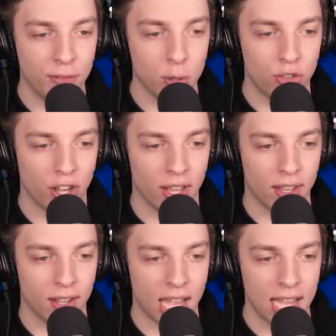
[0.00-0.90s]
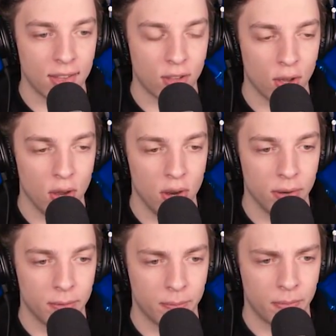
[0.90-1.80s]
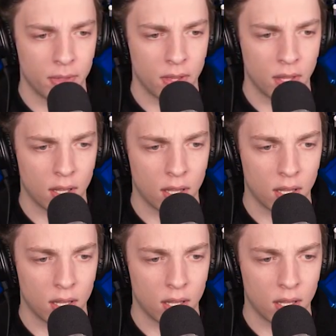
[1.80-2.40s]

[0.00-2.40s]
future? So, okay, so... Yeah, yeah. All right,